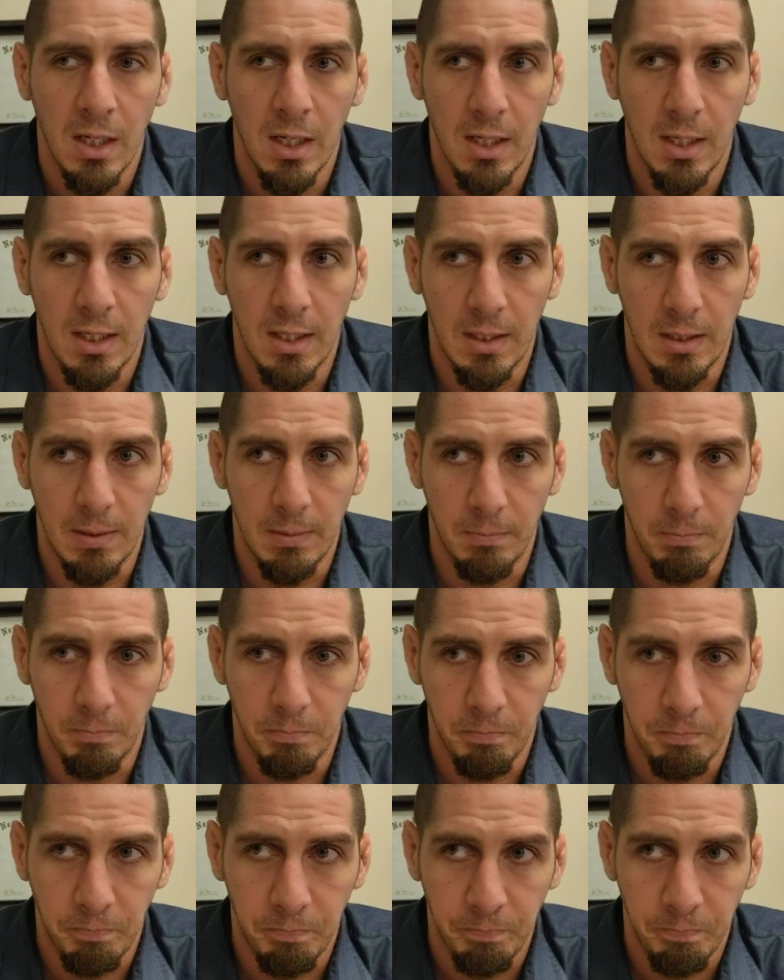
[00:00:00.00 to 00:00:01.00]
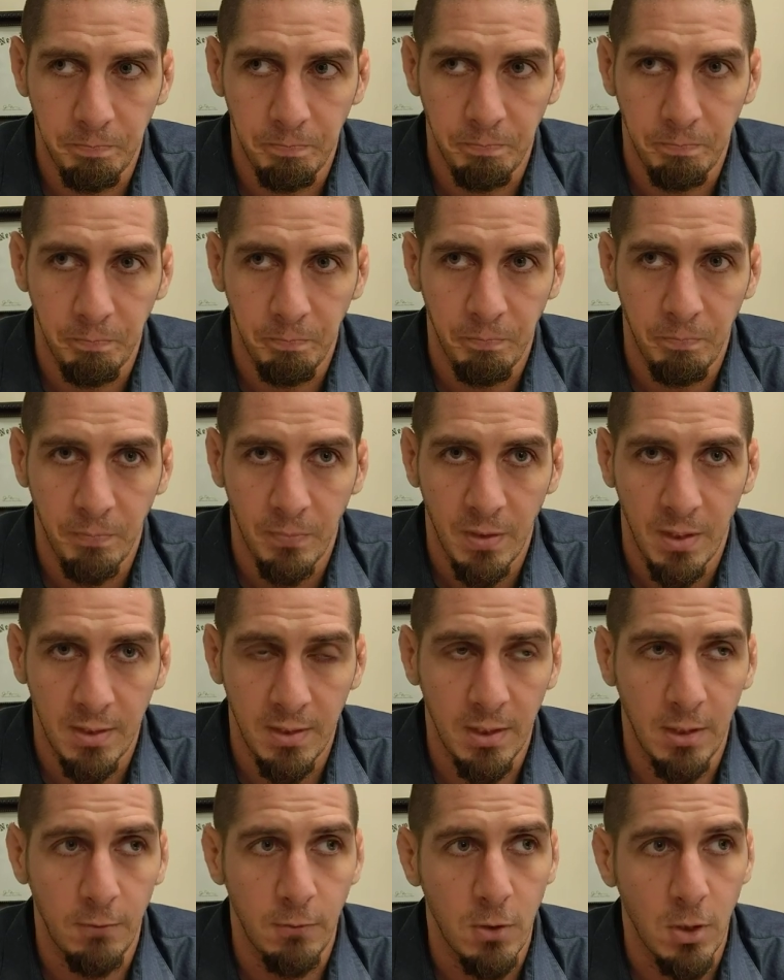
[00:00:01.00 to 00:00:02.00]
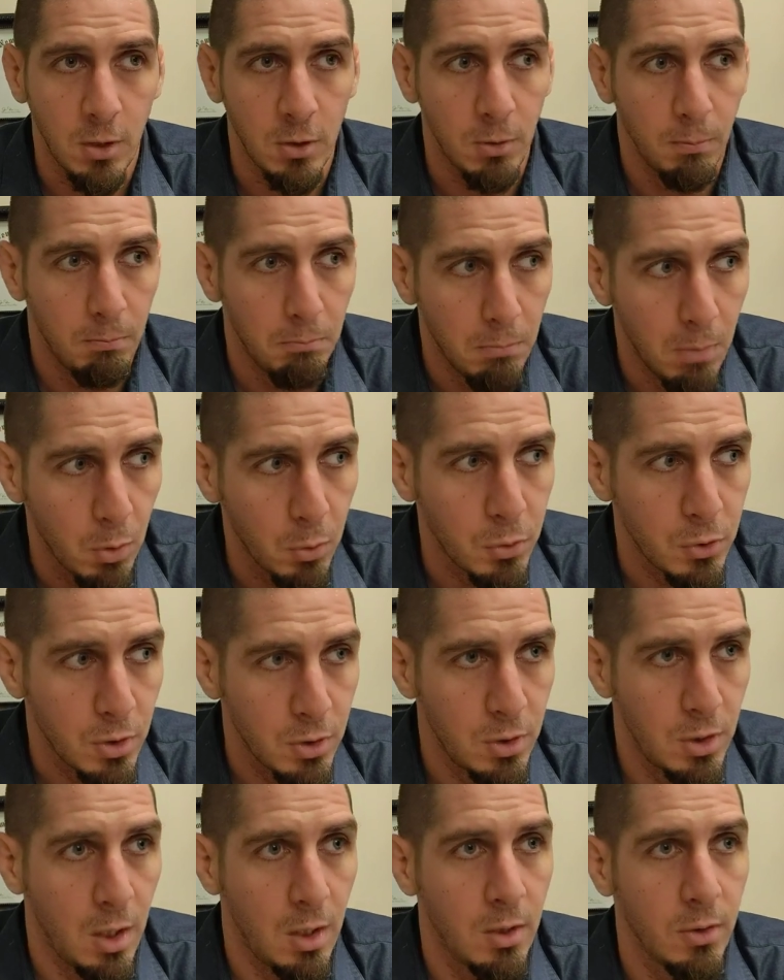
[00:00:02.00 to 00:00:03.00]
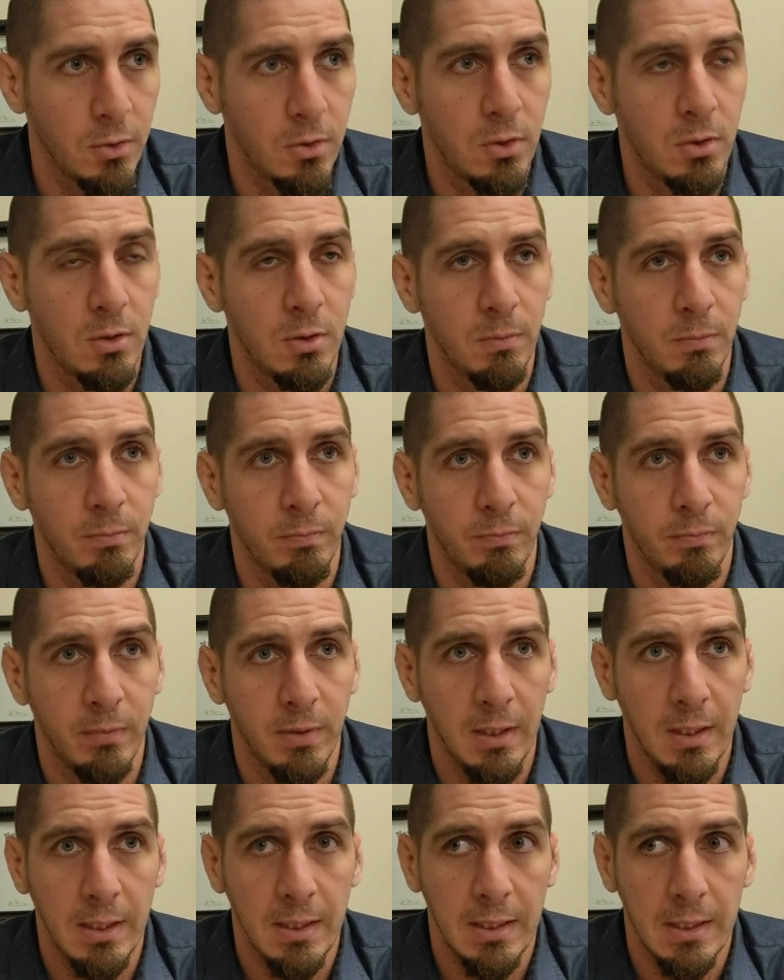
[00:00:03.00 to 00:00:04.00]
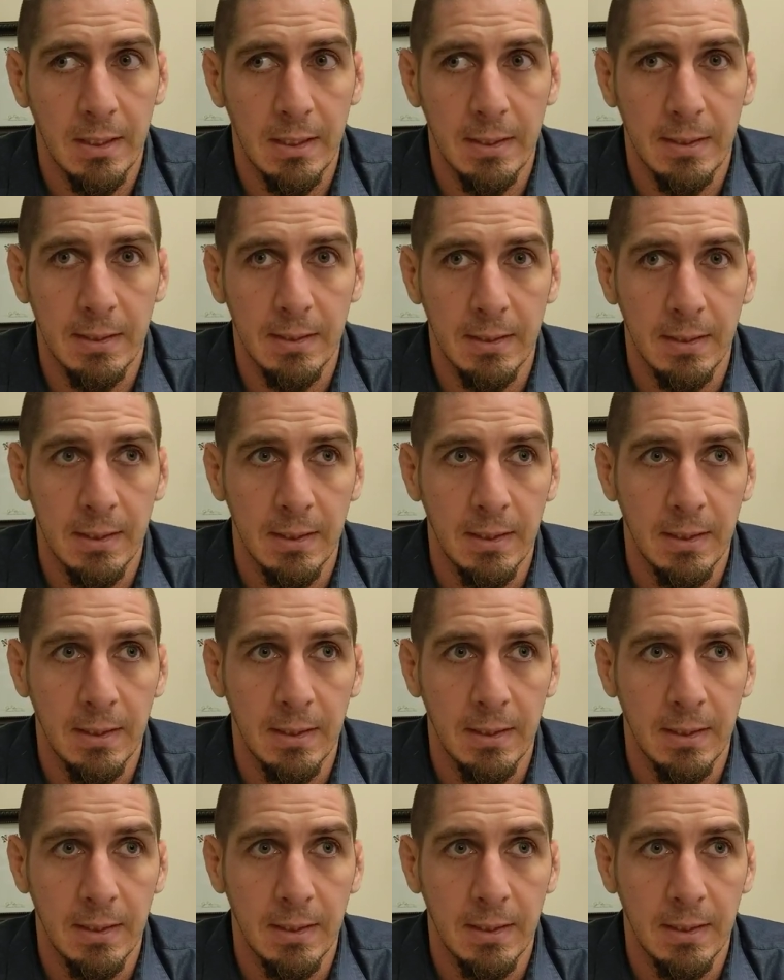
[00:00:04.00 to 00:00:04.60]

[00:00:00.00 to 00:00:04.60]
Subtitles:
I think if you talk to most adults, a